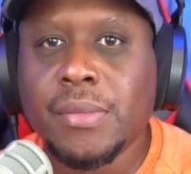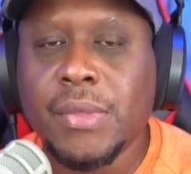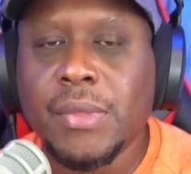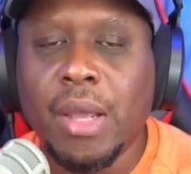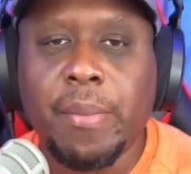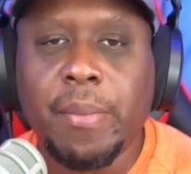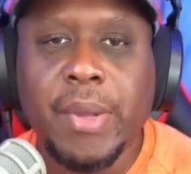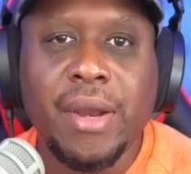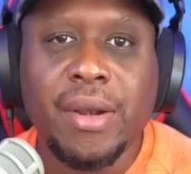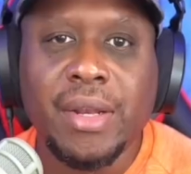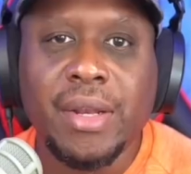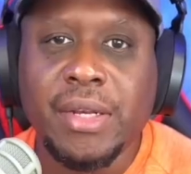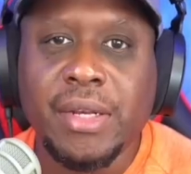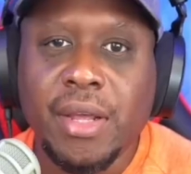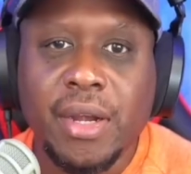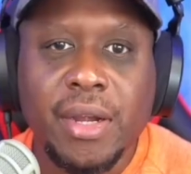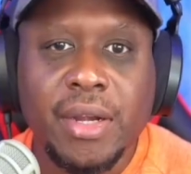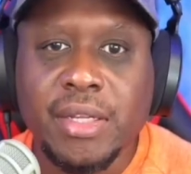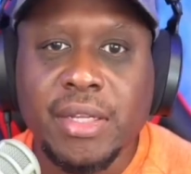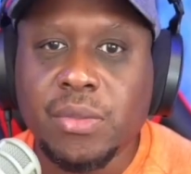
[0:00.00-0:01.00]
Apparently,
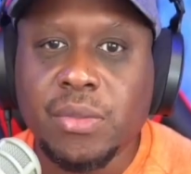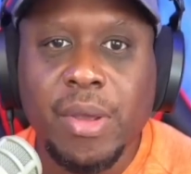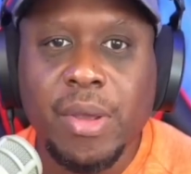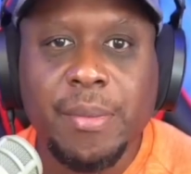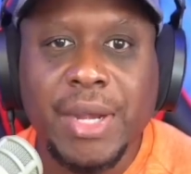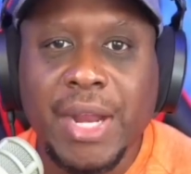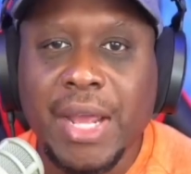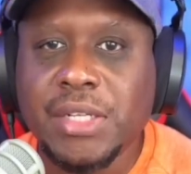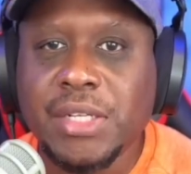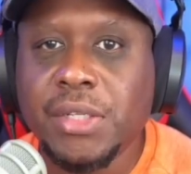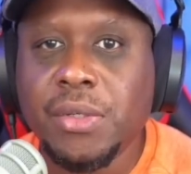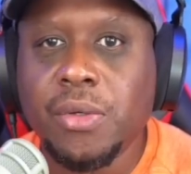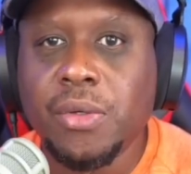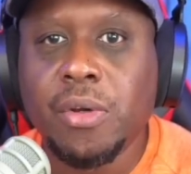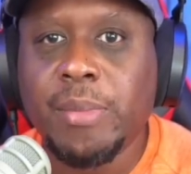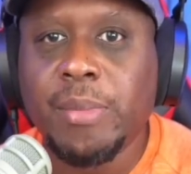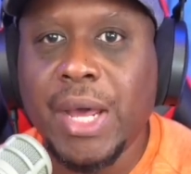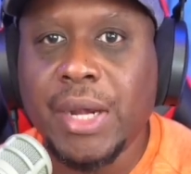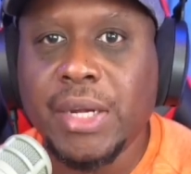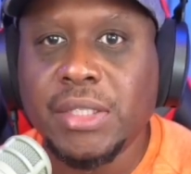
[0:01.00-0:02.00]
none of these women actually knew
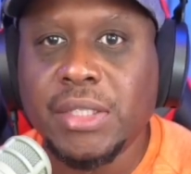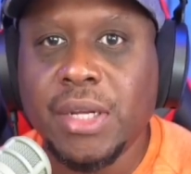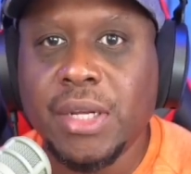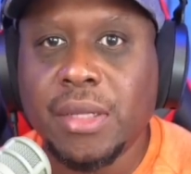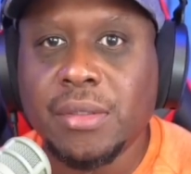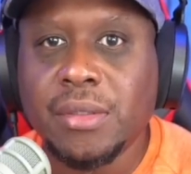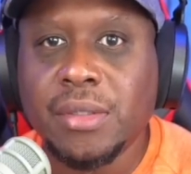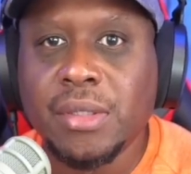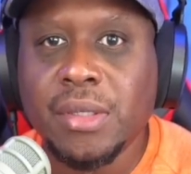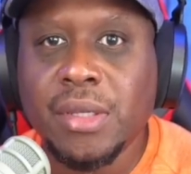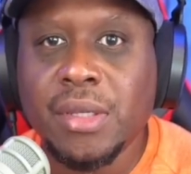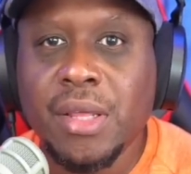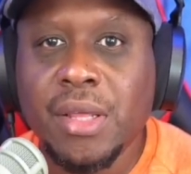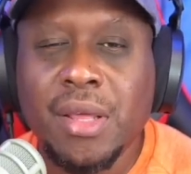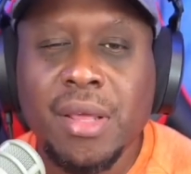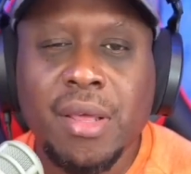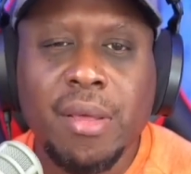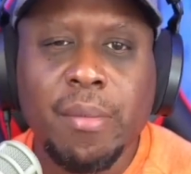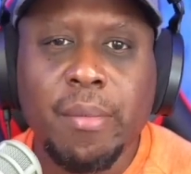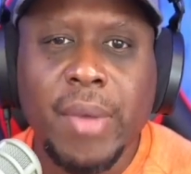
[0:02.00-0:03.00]
about each other.
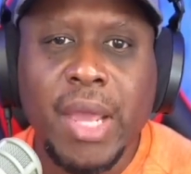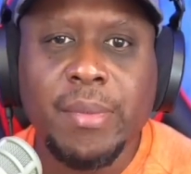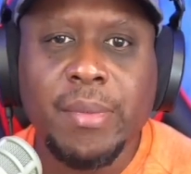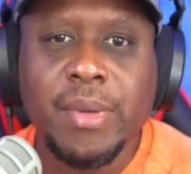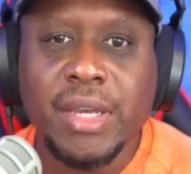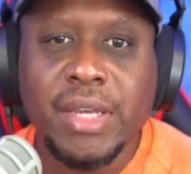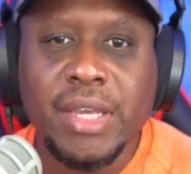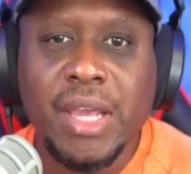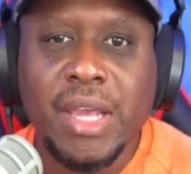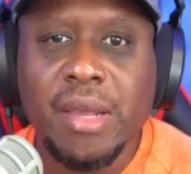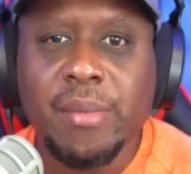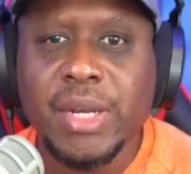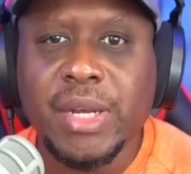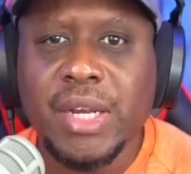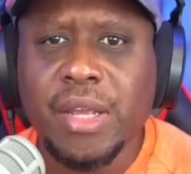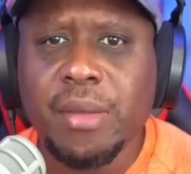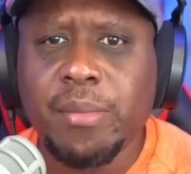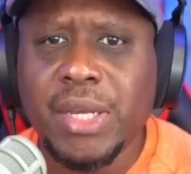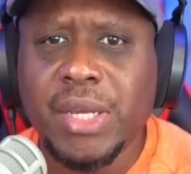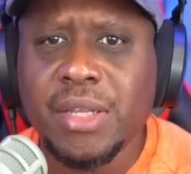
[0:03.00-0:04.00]
maybe Akima
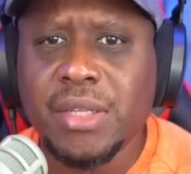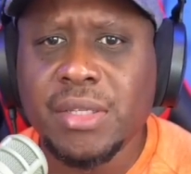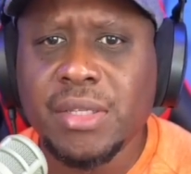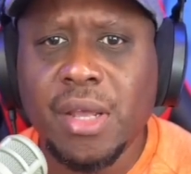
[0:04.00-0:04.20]
did, because